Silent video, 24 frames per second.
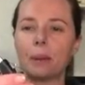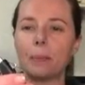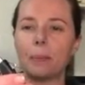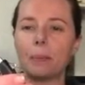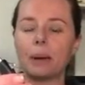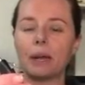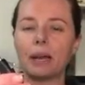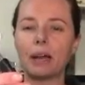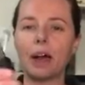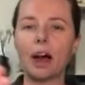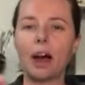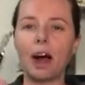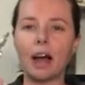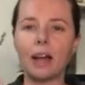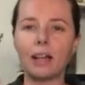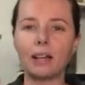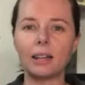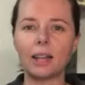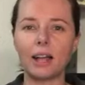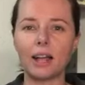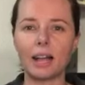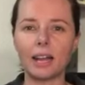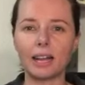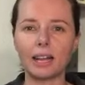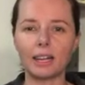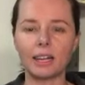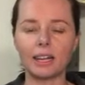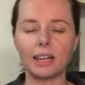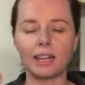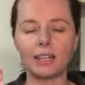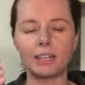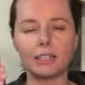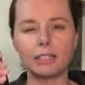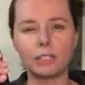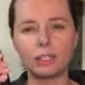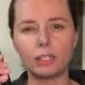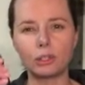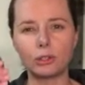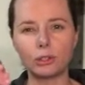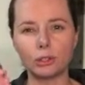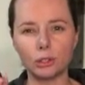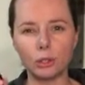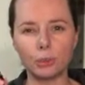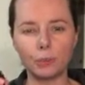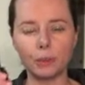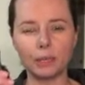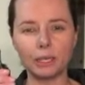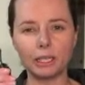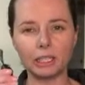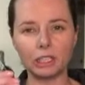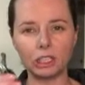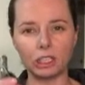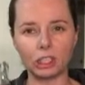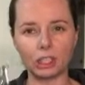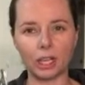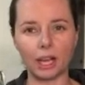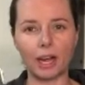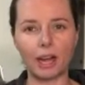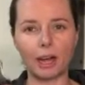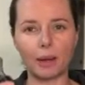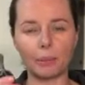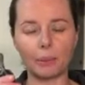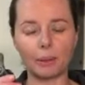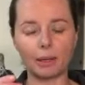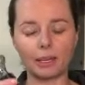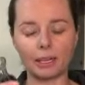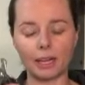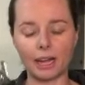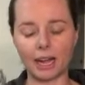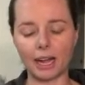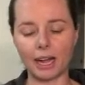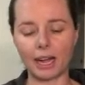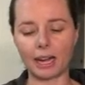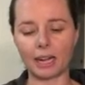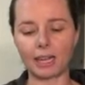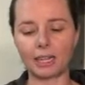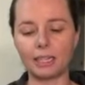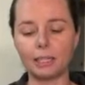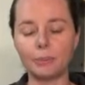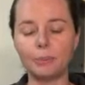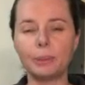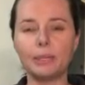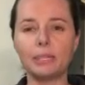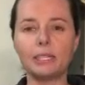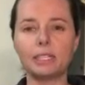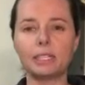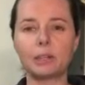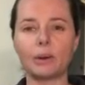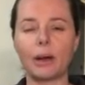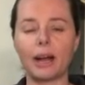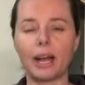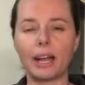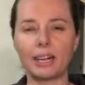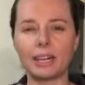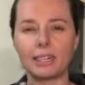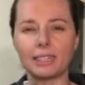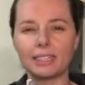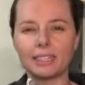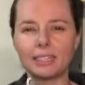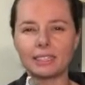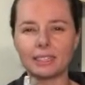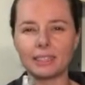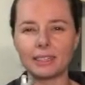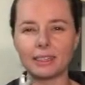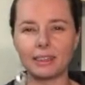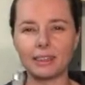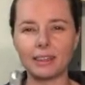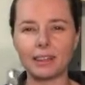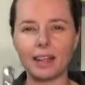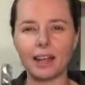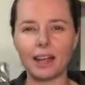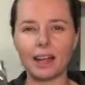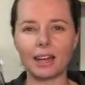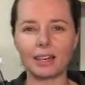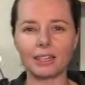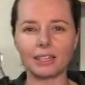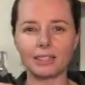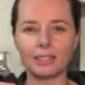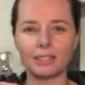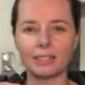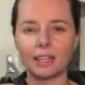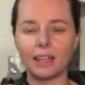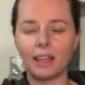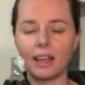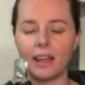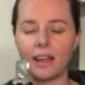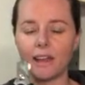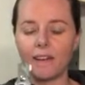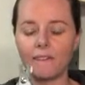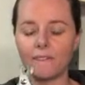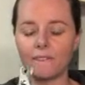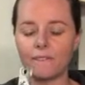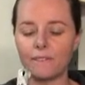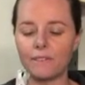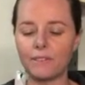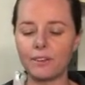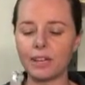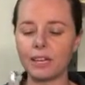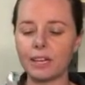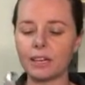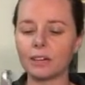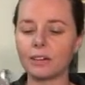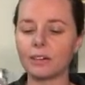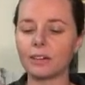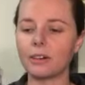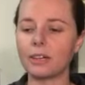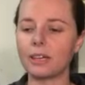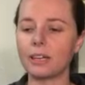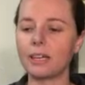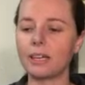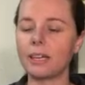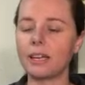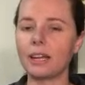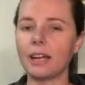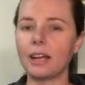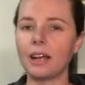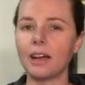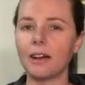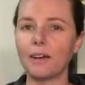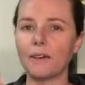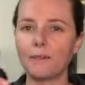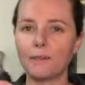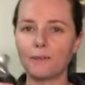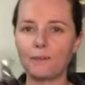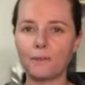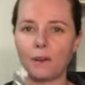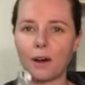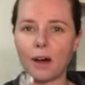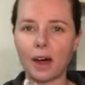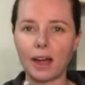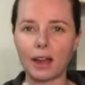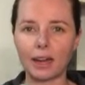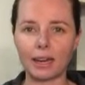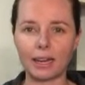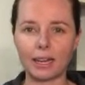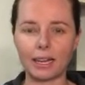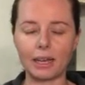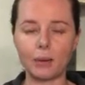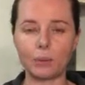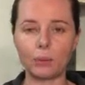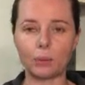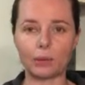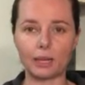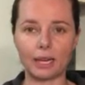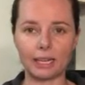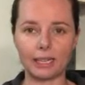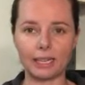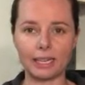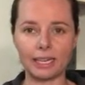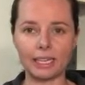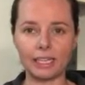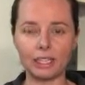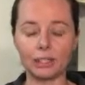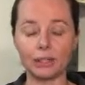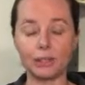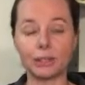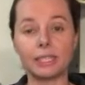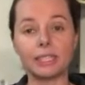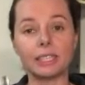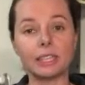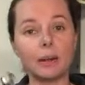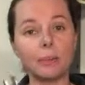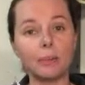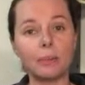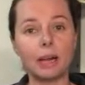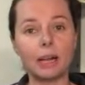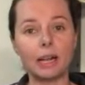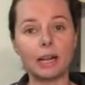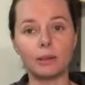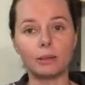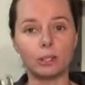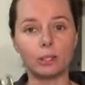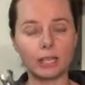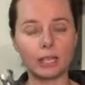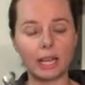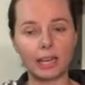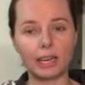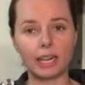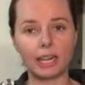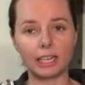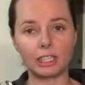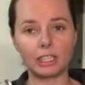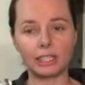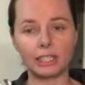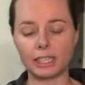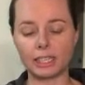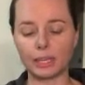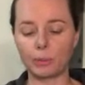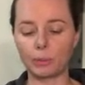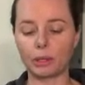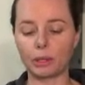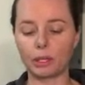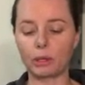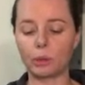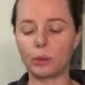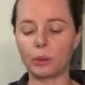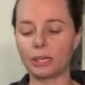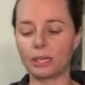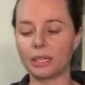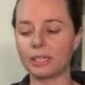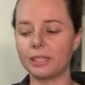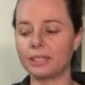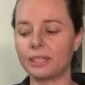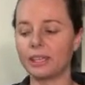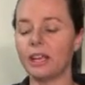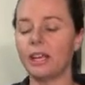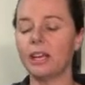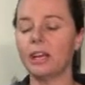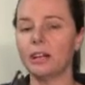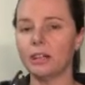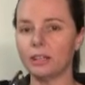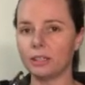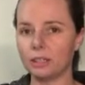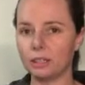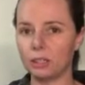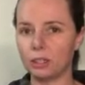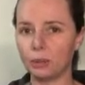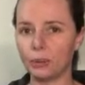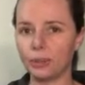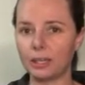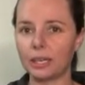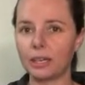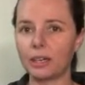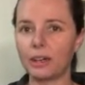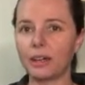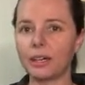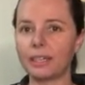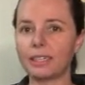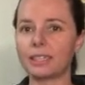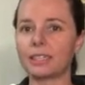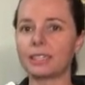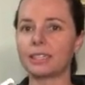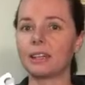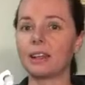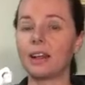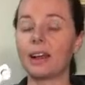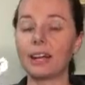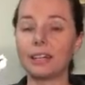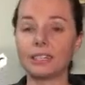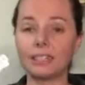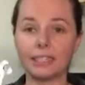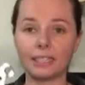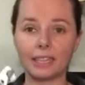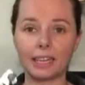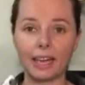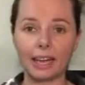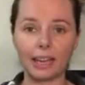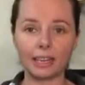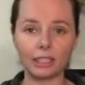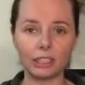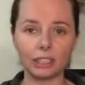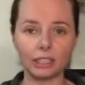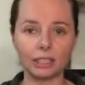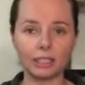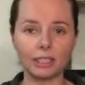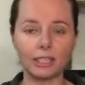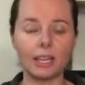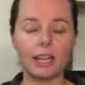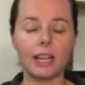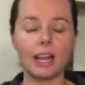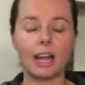but I like super sharp clippers so I can slice very finely when I need to. Some nails you can't actually see with the quick is, so doing a nice slicing action